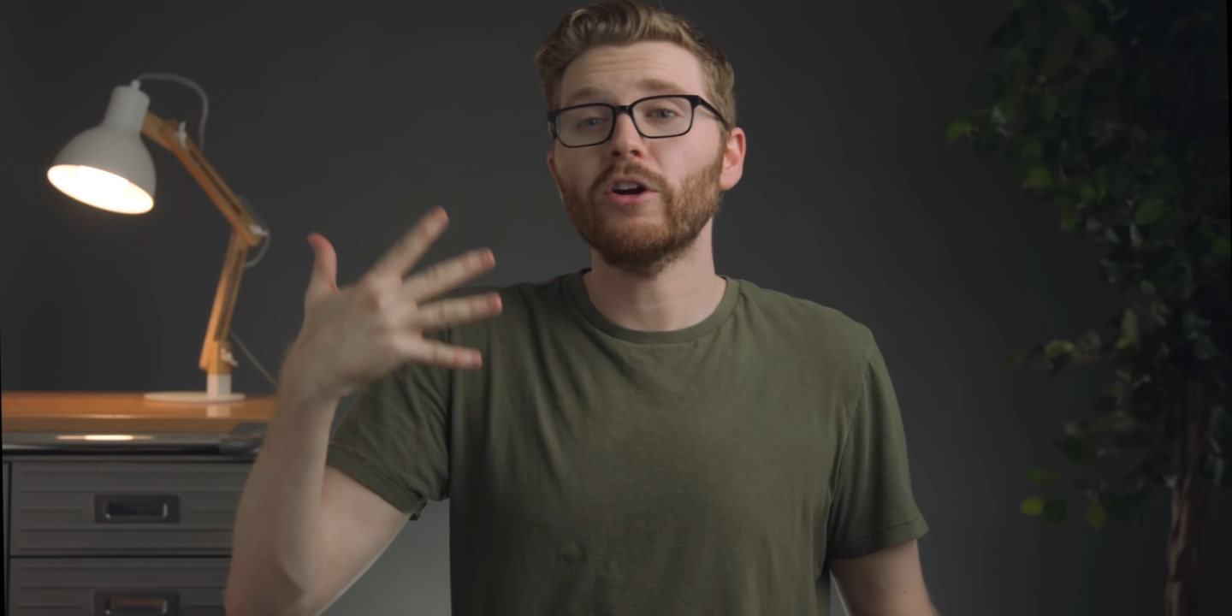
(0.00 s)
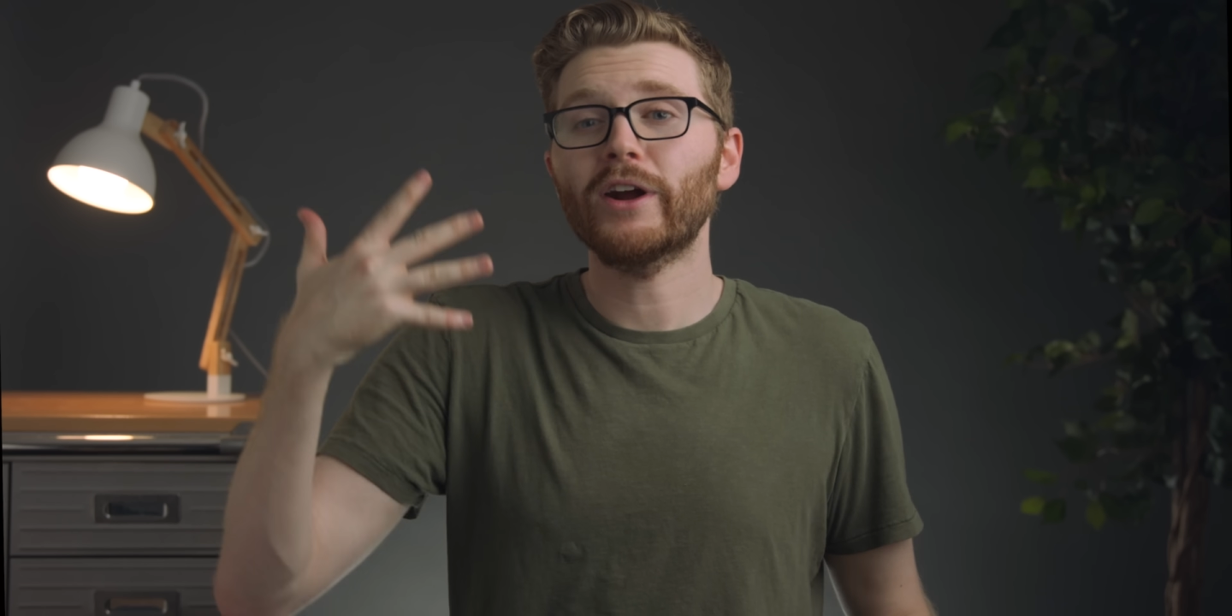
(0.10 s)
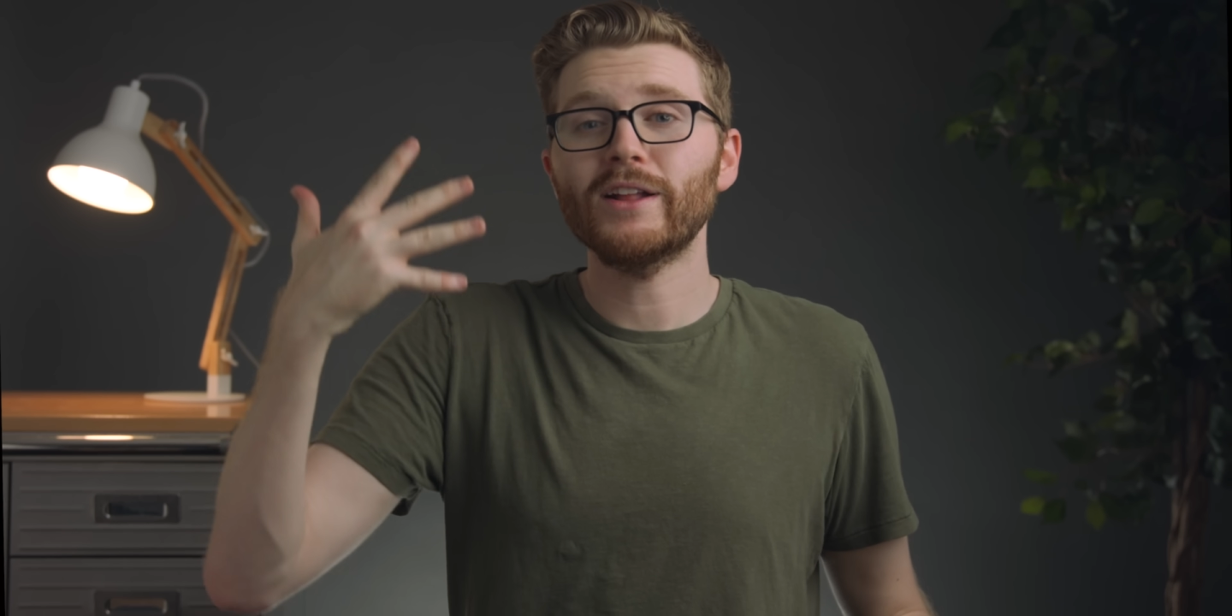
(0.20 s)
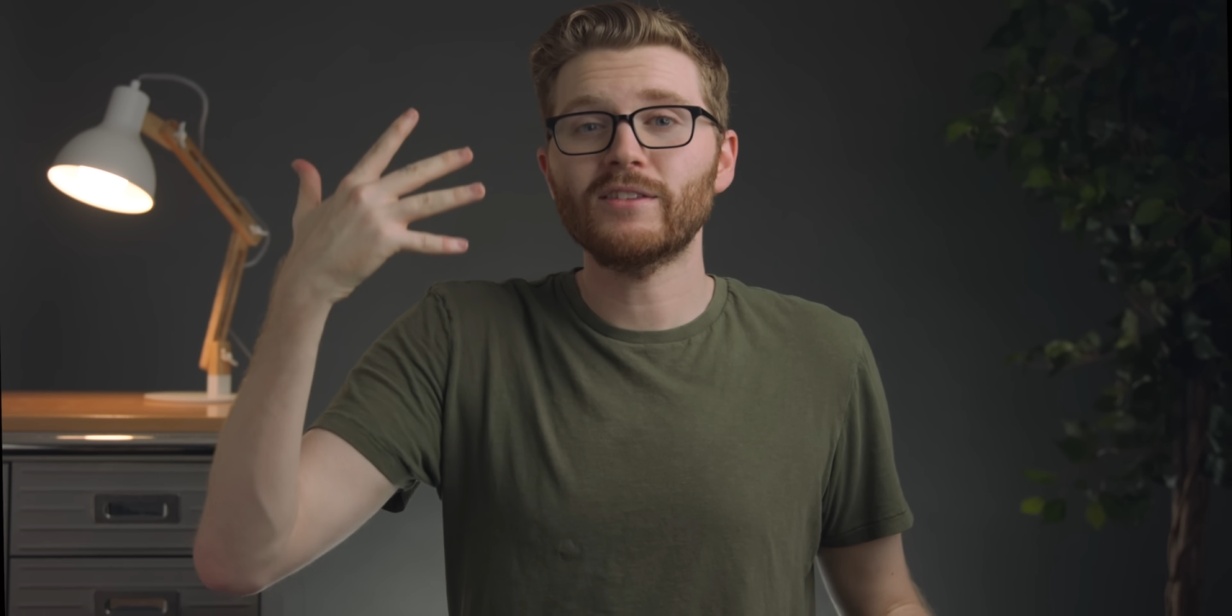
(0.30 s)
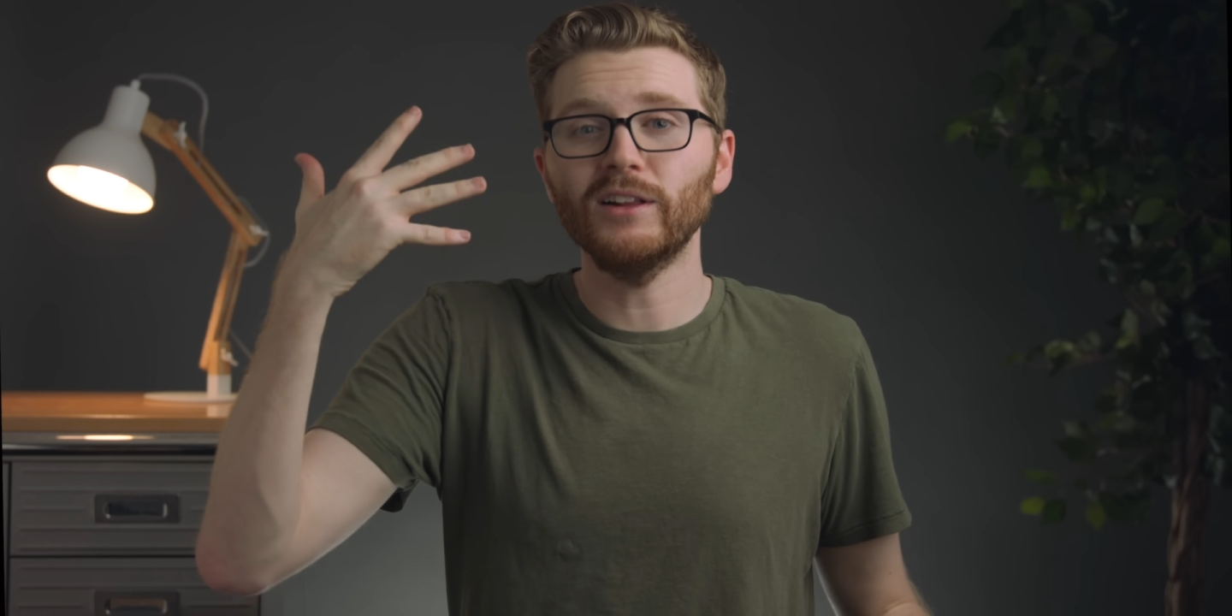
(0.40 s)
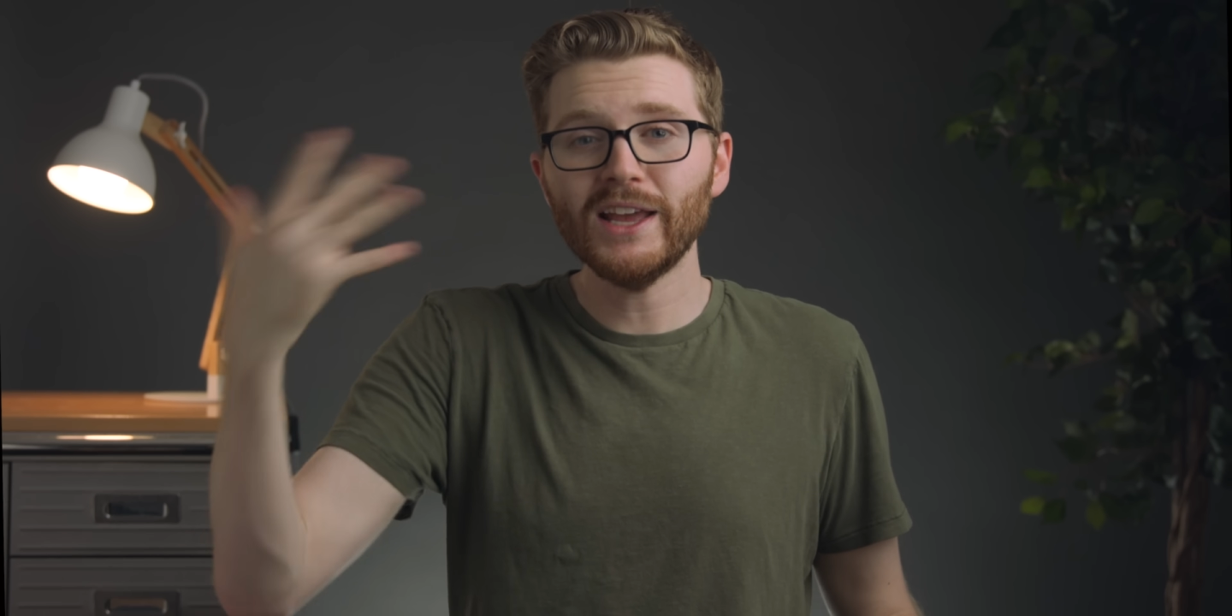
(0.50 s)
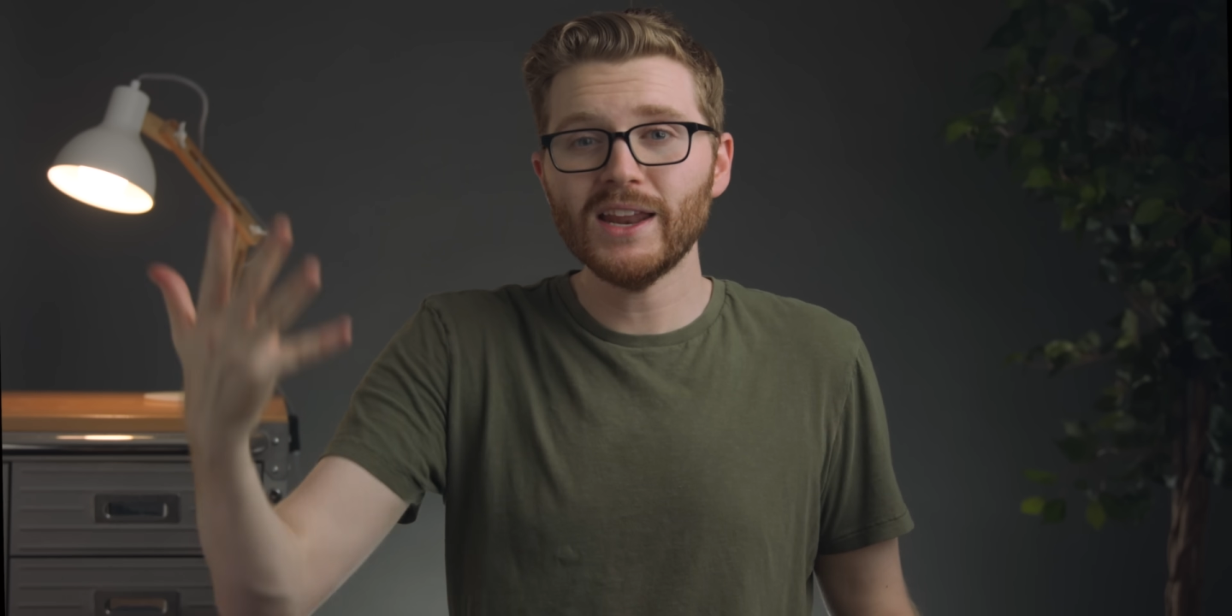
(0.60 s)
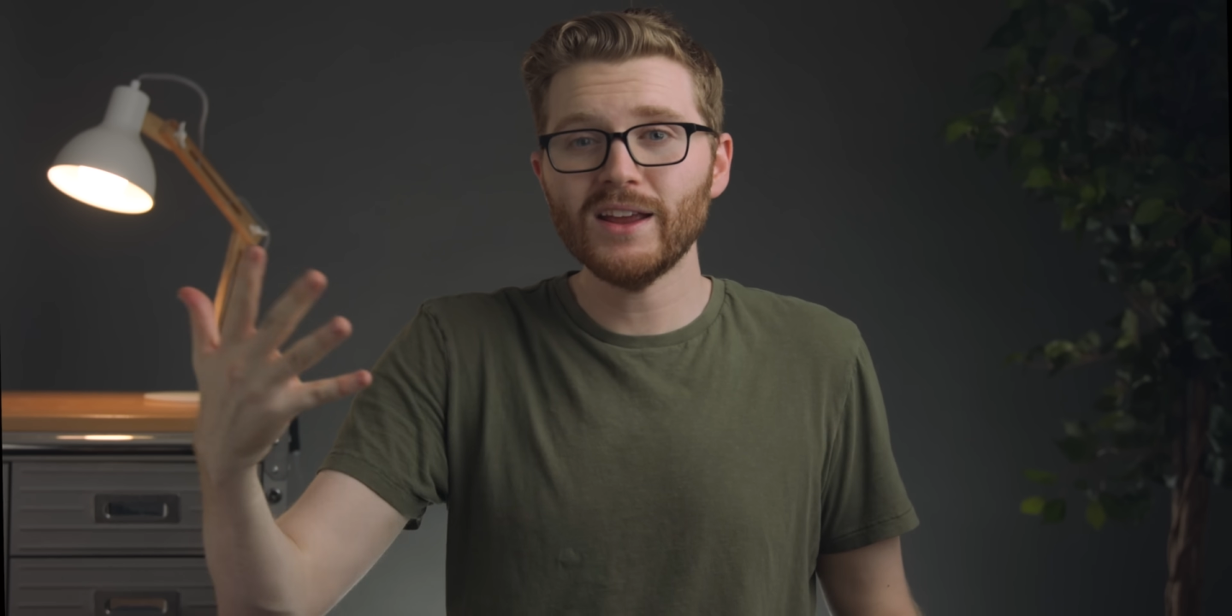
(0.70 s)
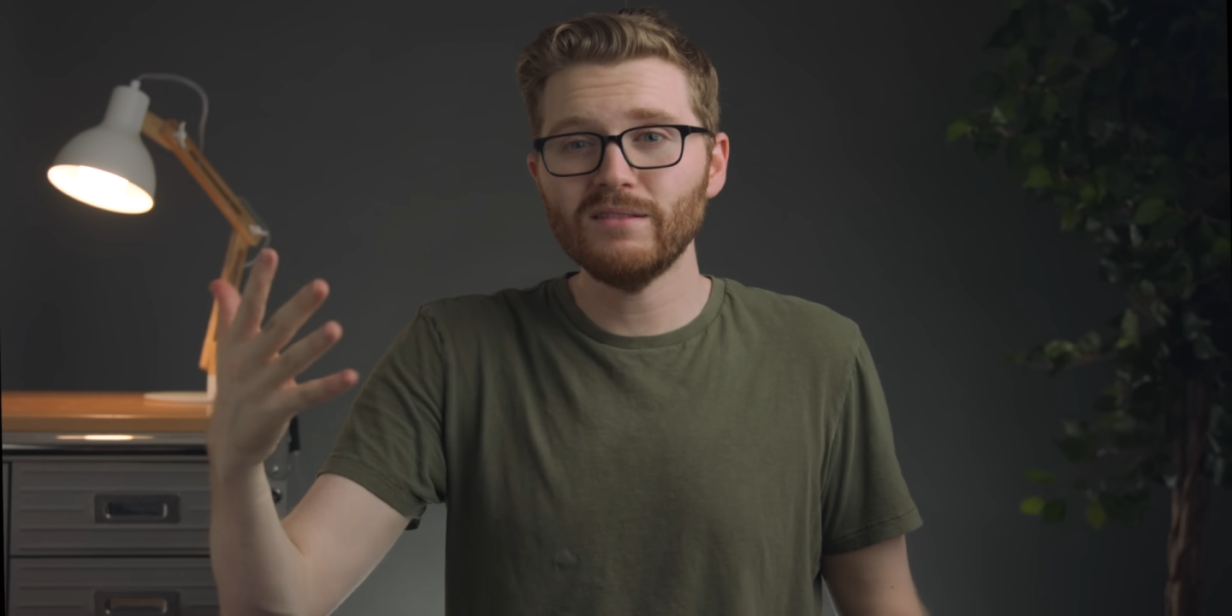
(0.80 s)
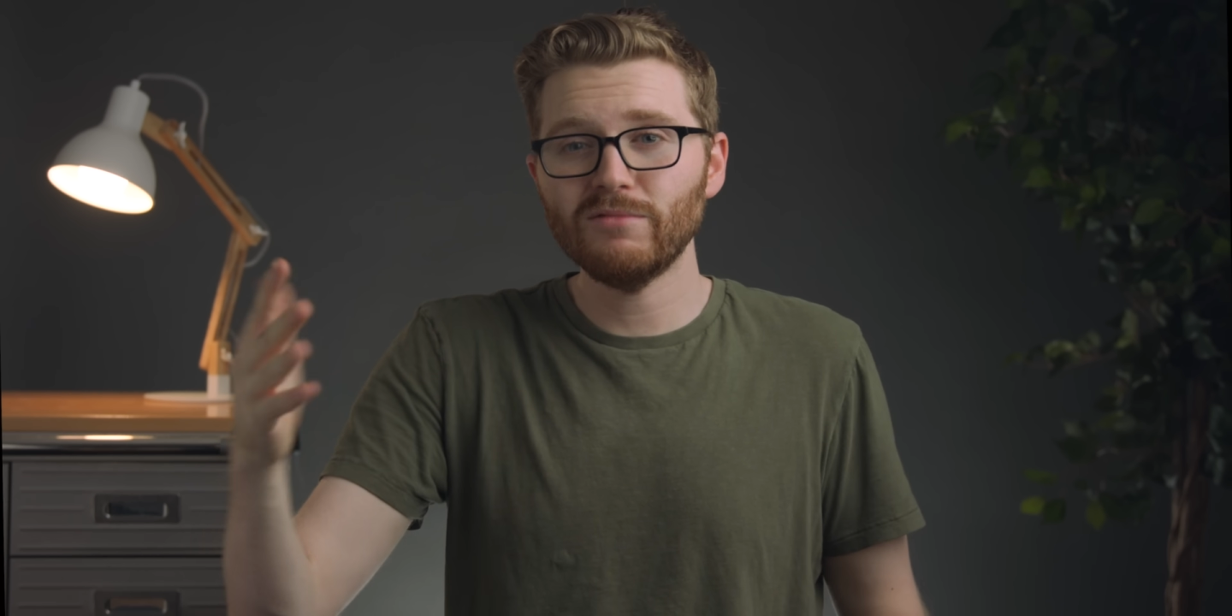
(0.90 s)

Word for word: or gets deleted,